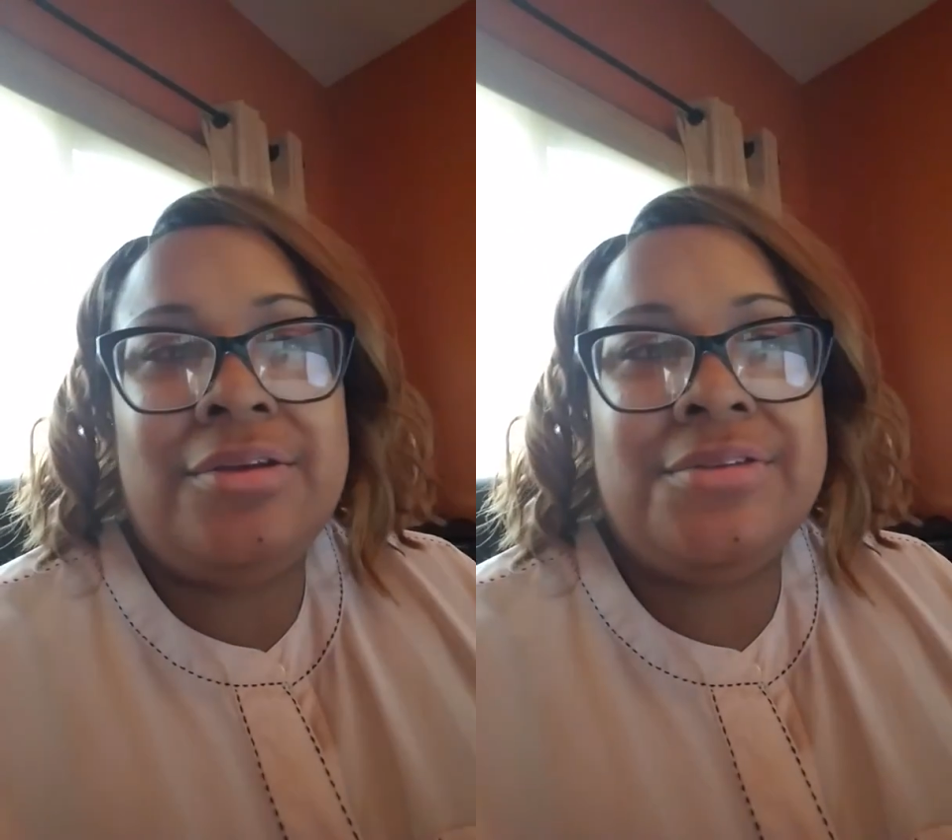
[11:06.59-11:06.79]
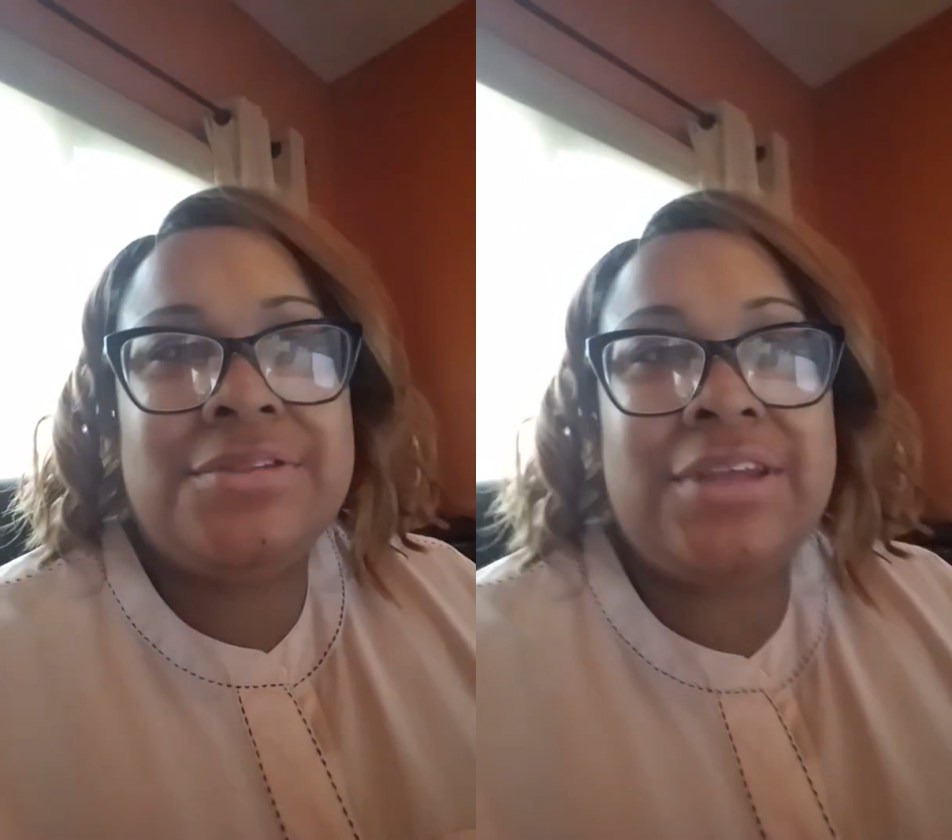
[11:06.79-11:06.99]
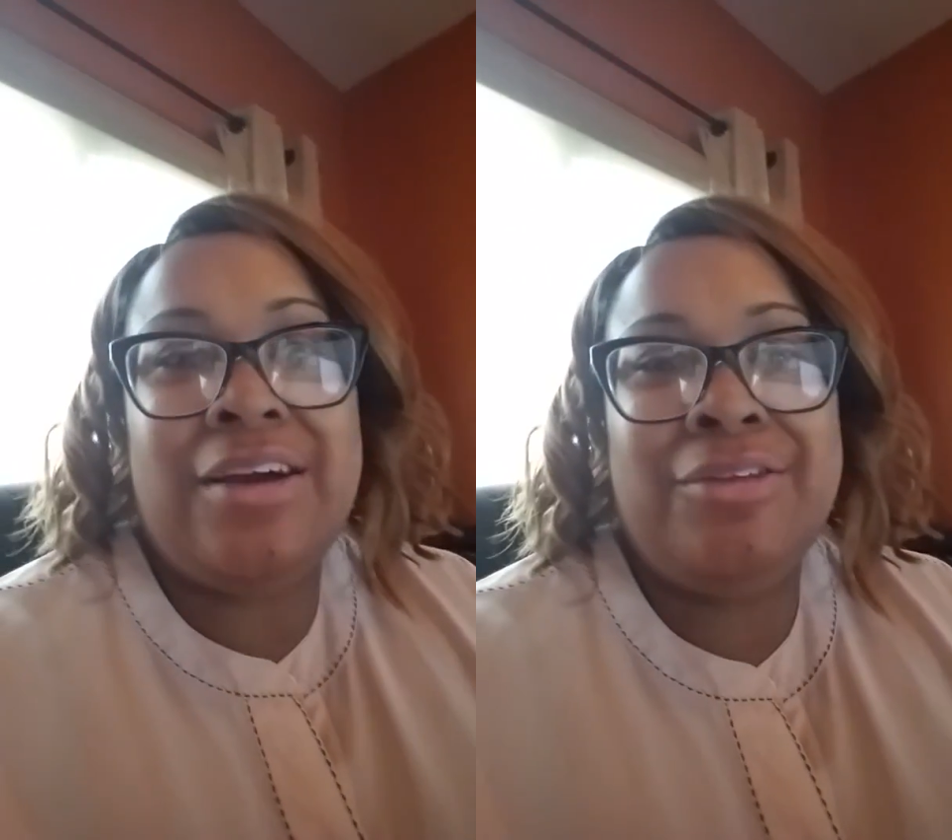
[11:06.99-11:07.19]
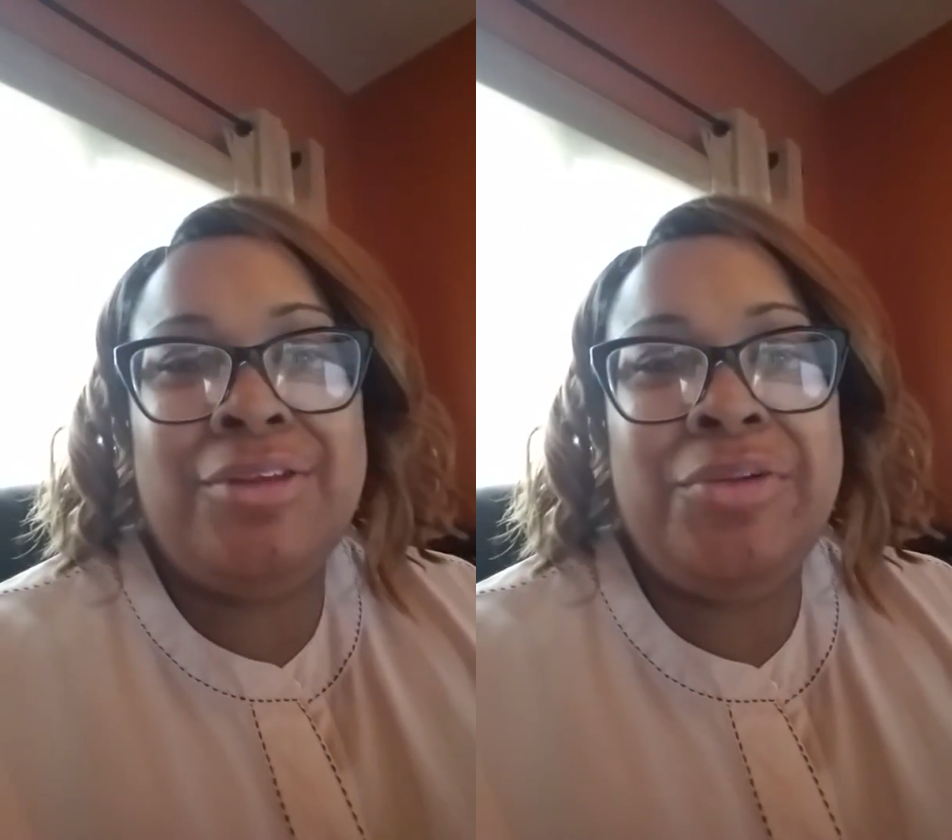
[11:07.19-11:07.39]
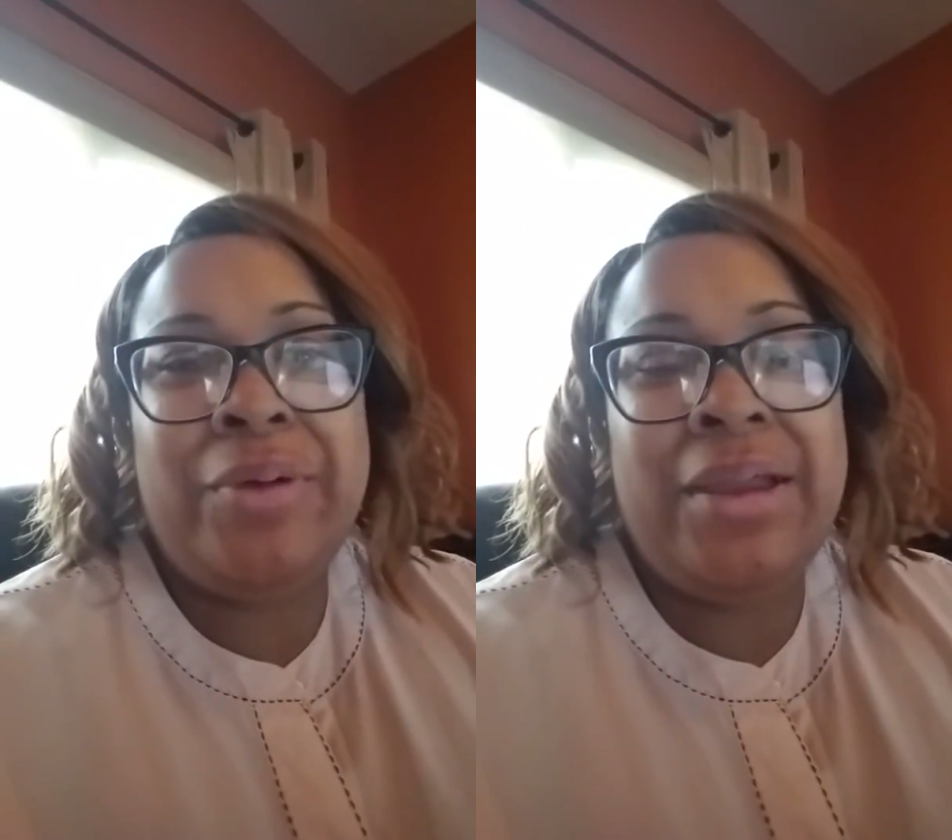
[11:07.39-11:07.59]

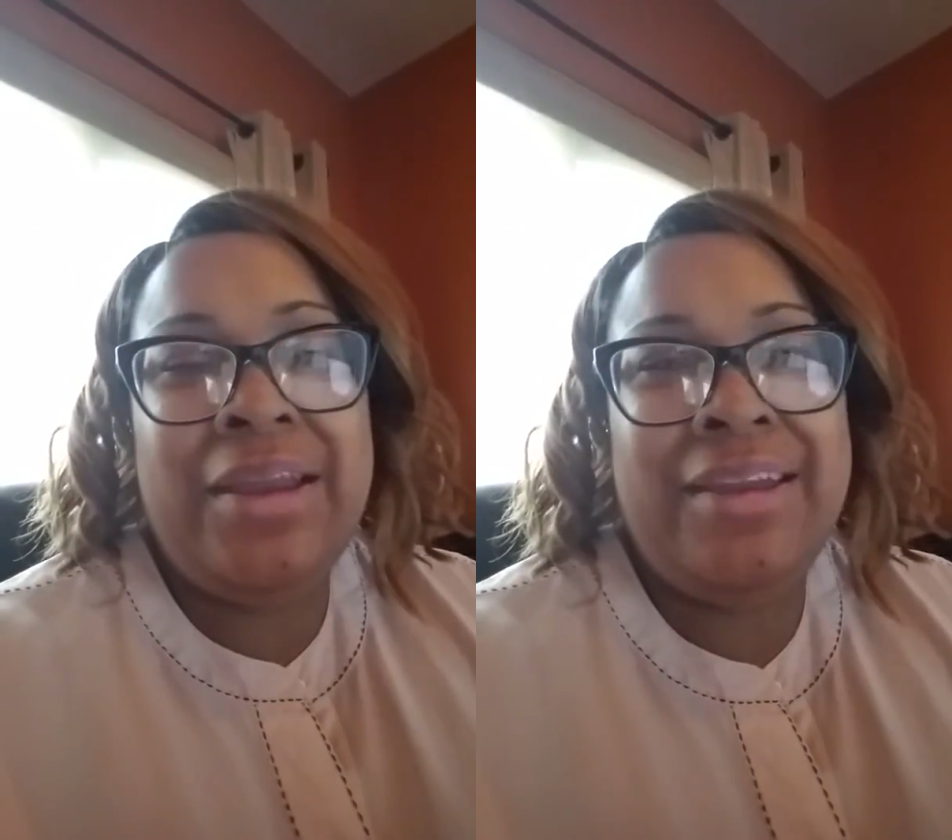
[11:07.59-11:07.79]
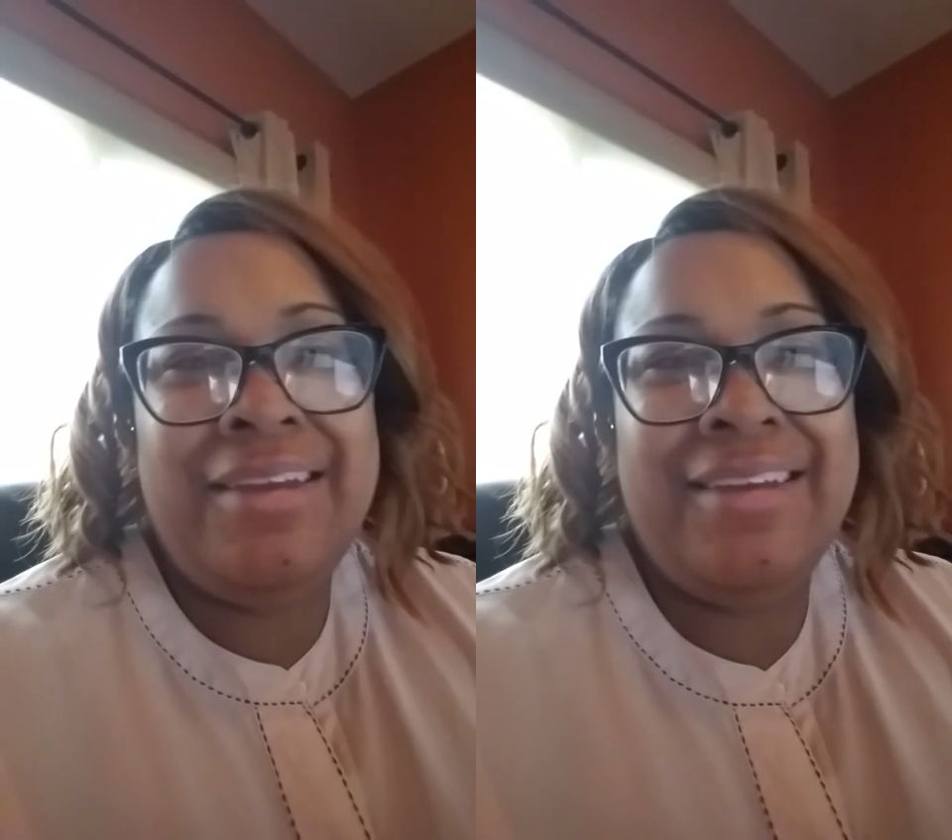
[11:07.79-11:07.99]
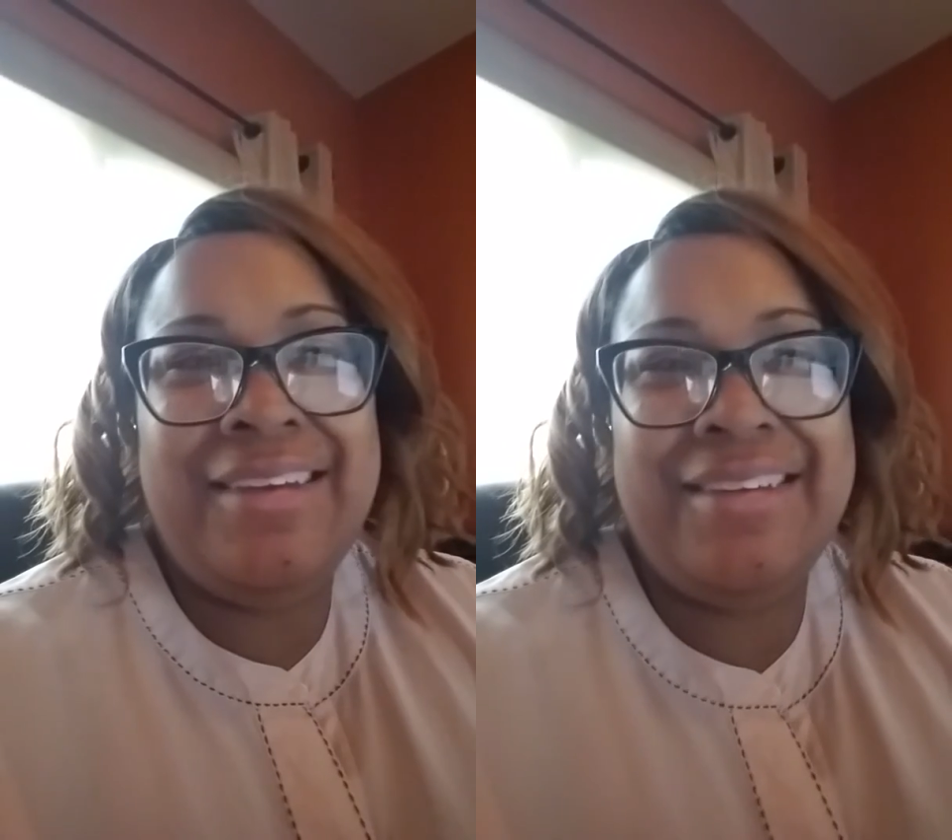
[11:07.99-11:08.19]
scholarly way